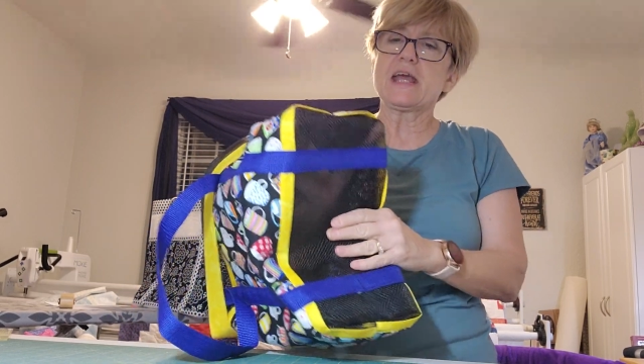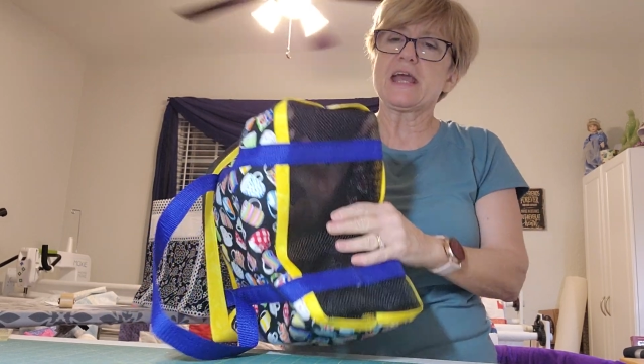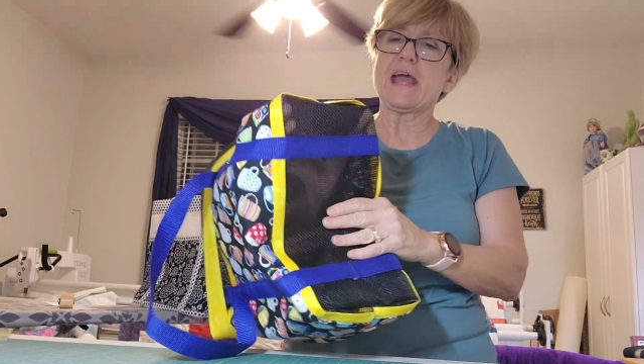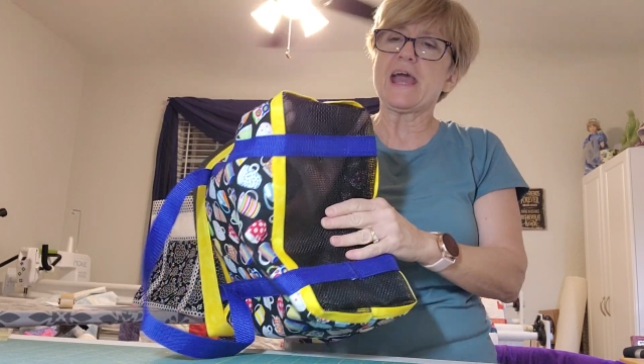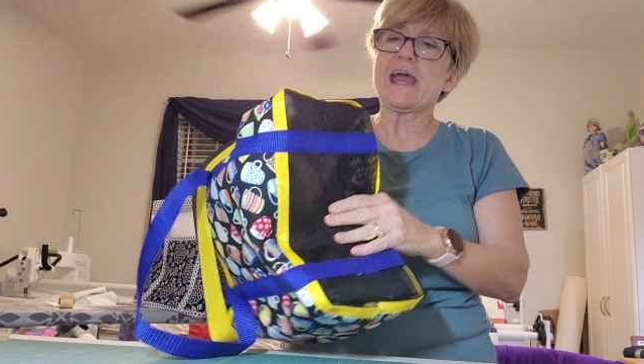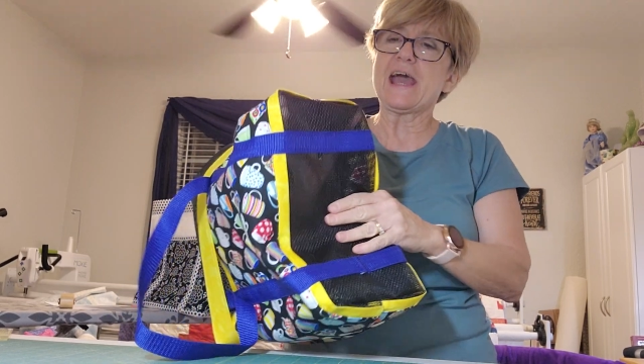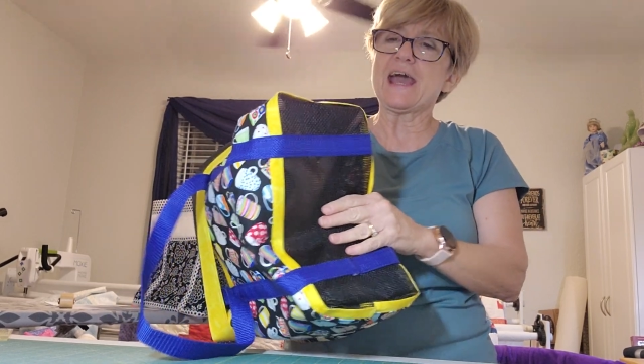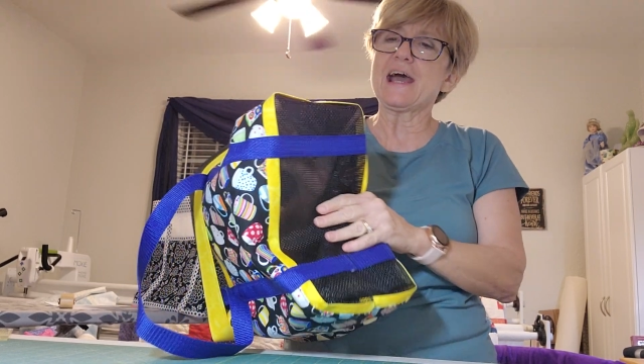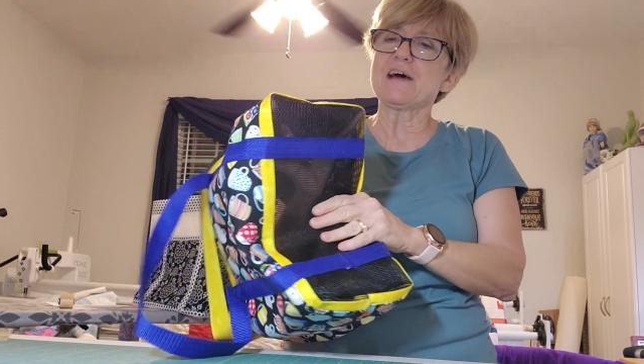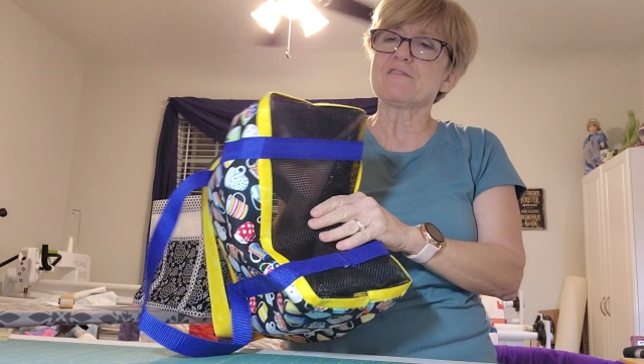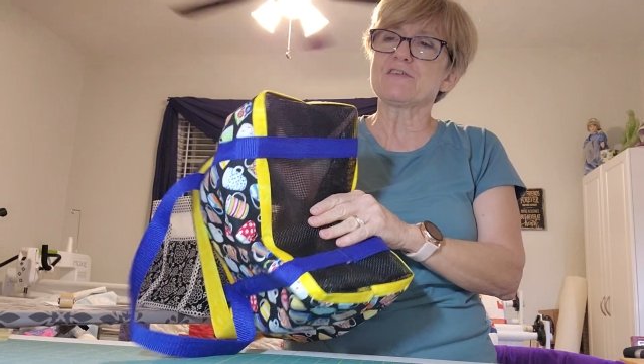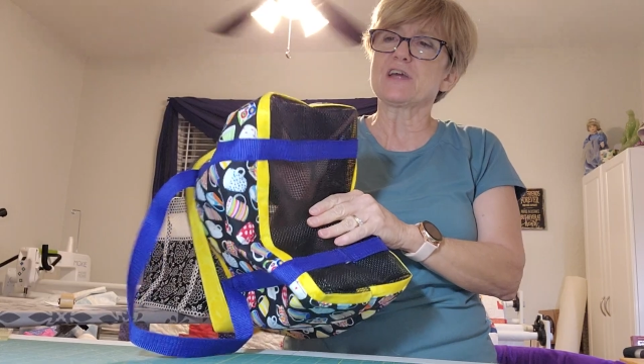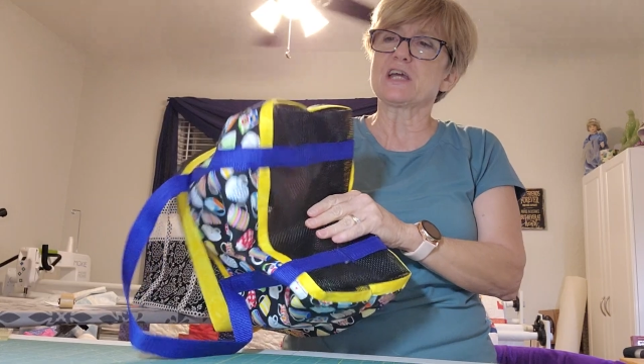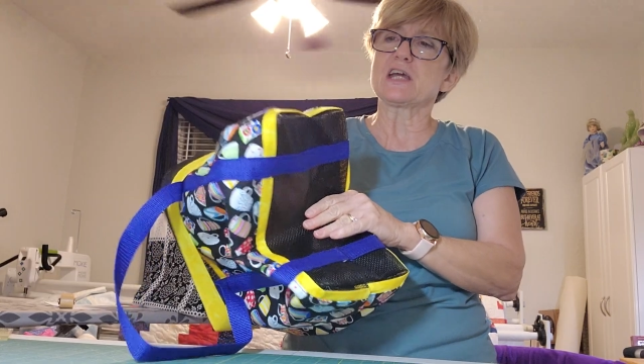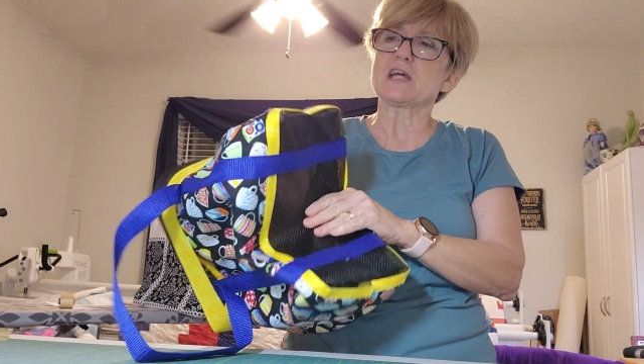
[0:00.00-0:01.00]

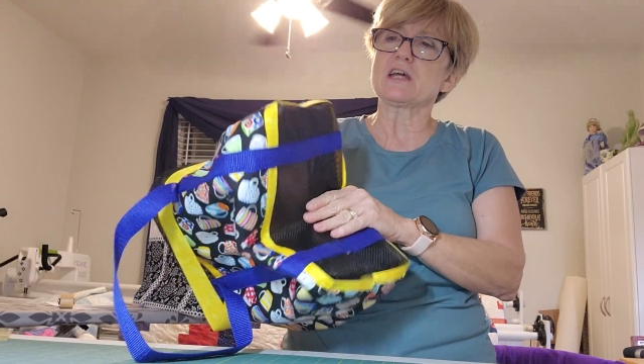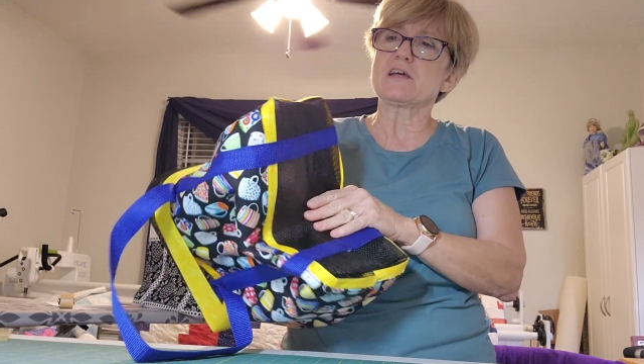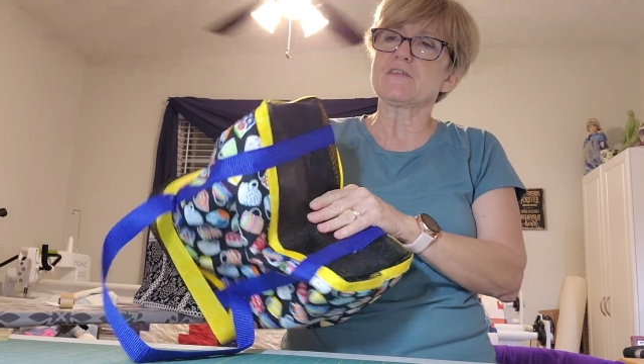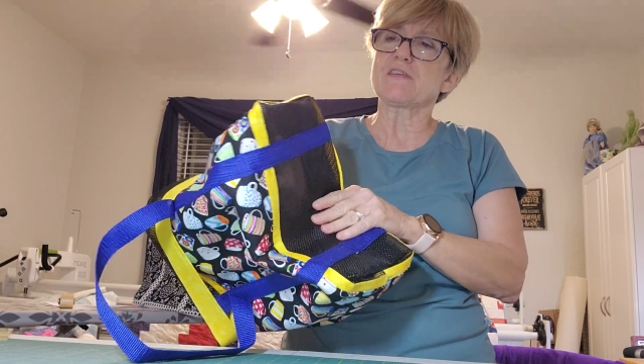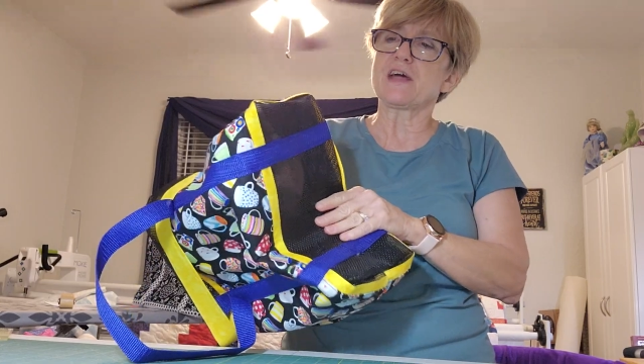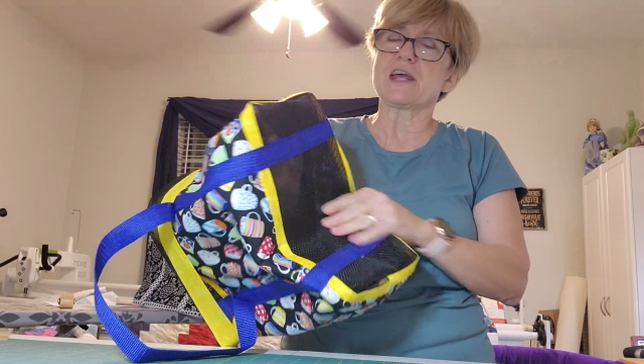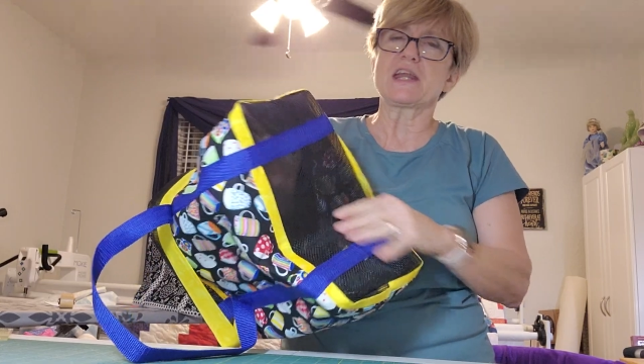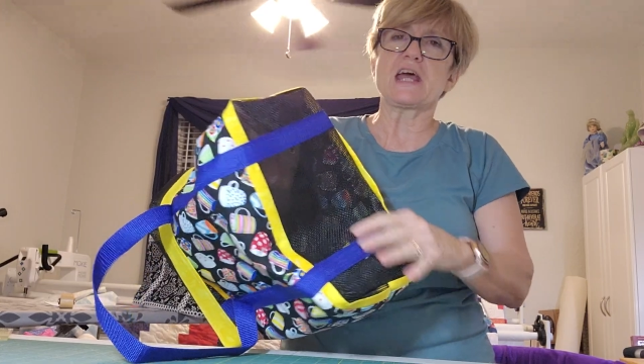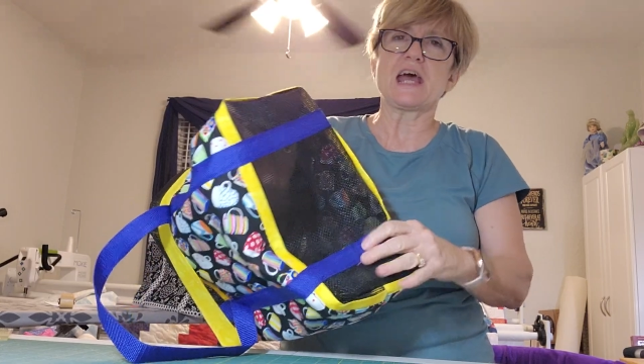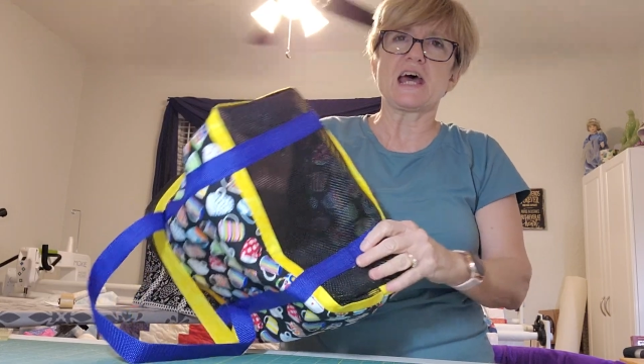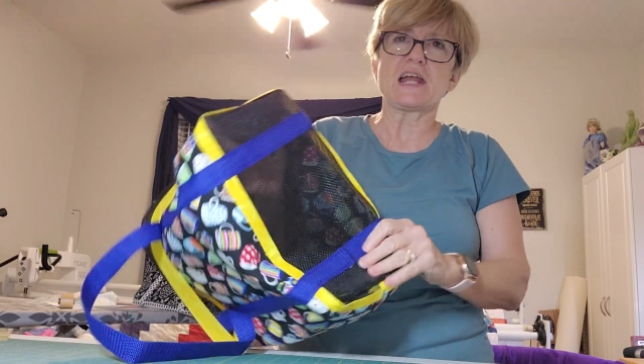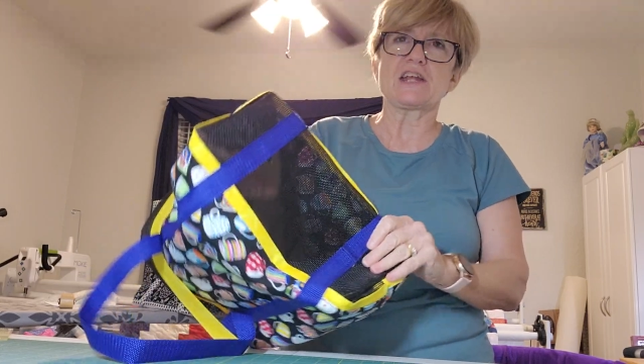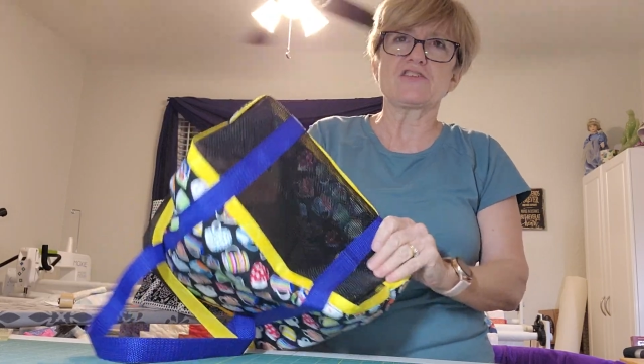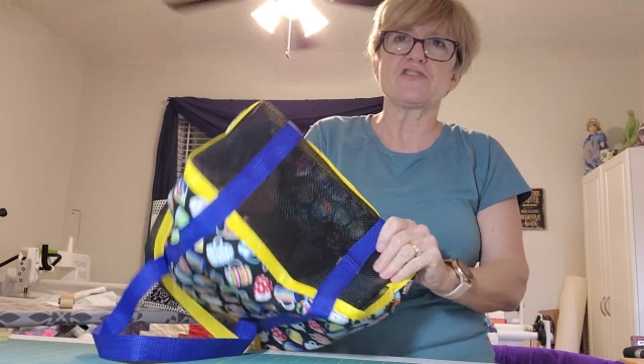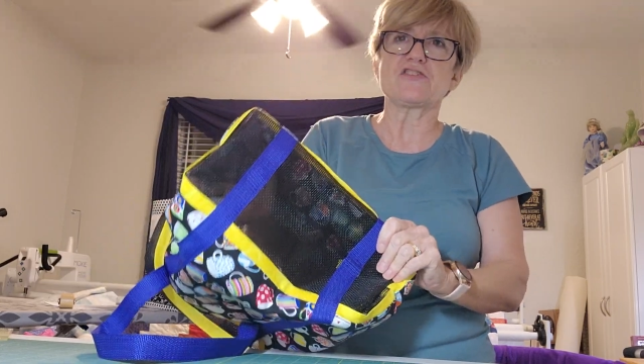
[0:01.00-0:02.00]
having that
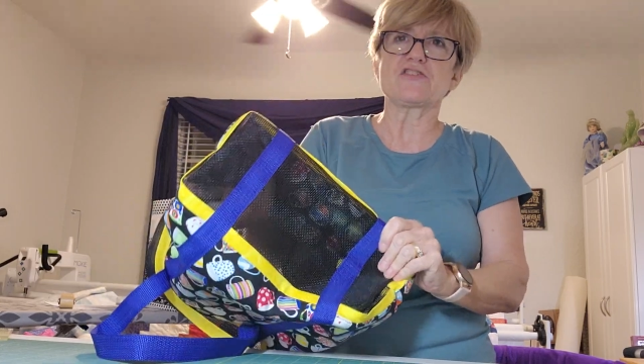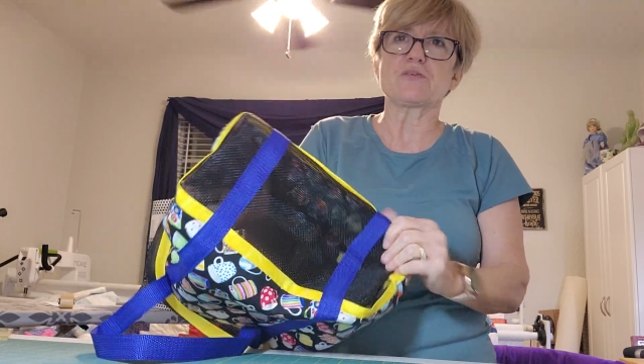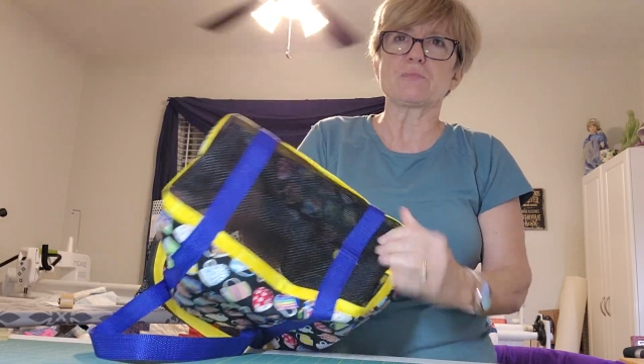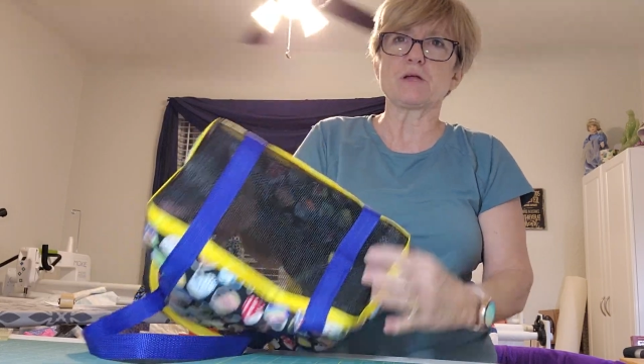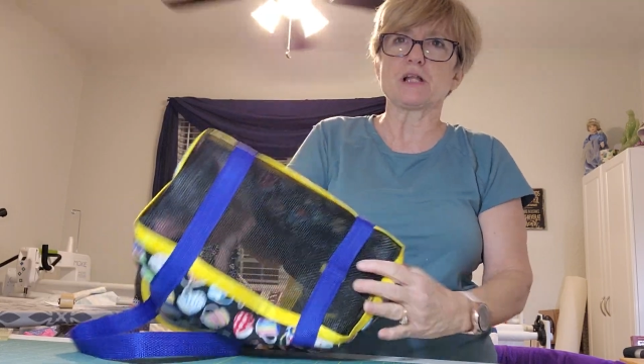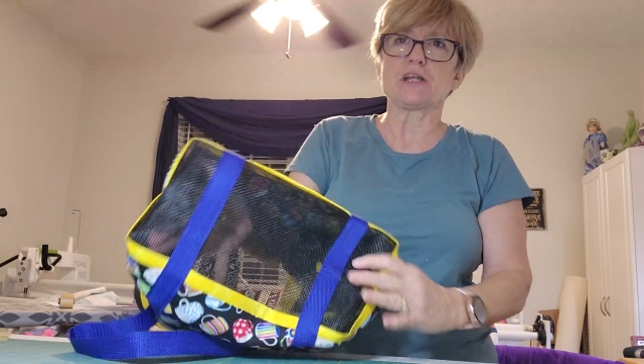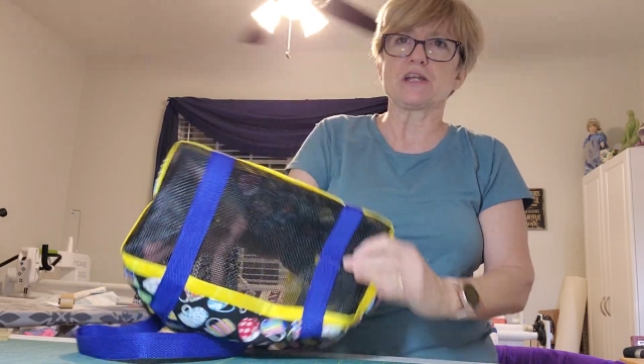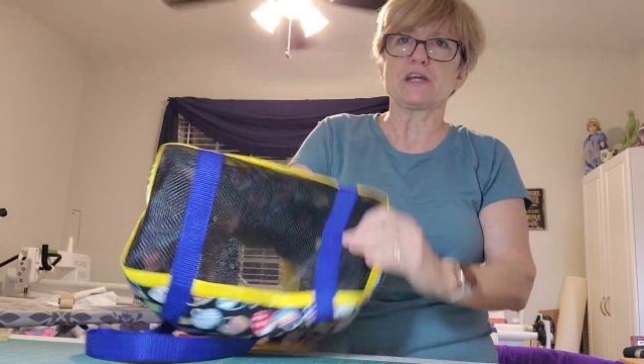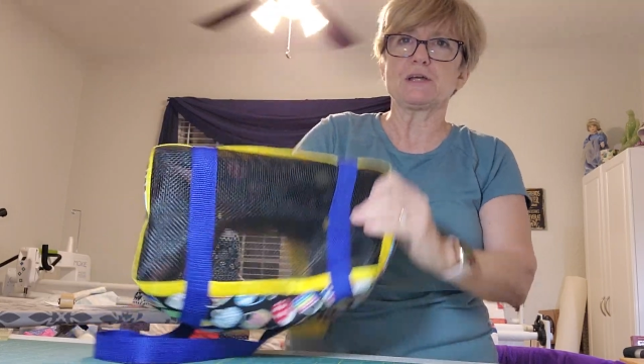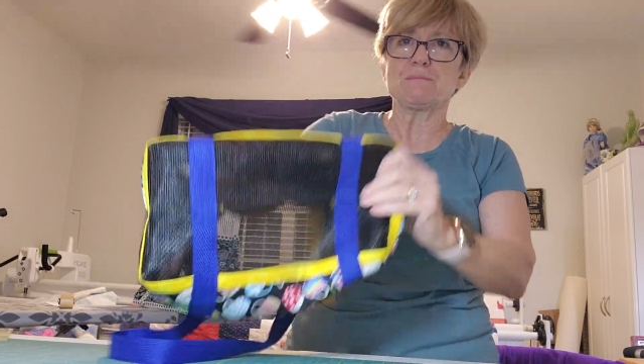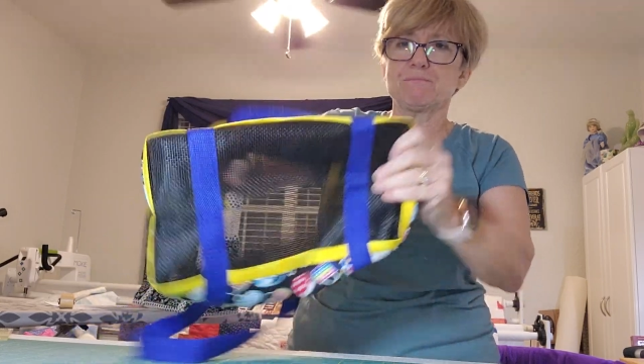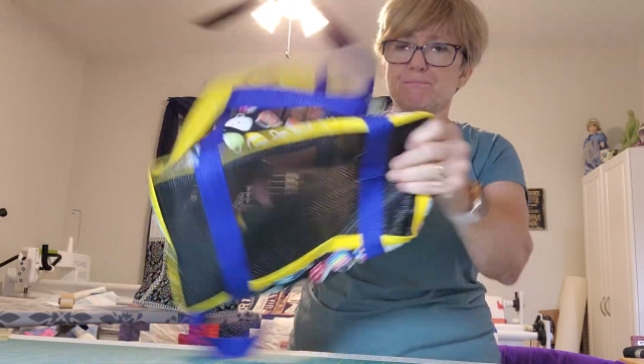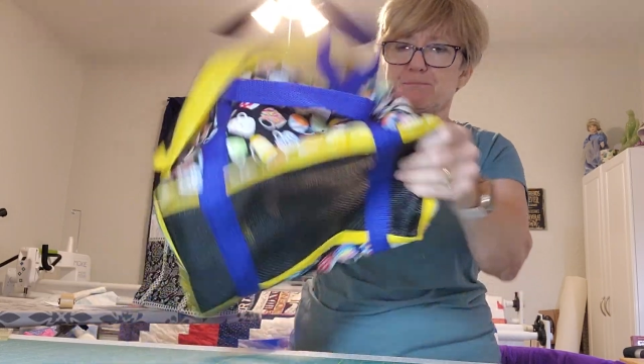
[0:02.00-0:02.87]
added stability.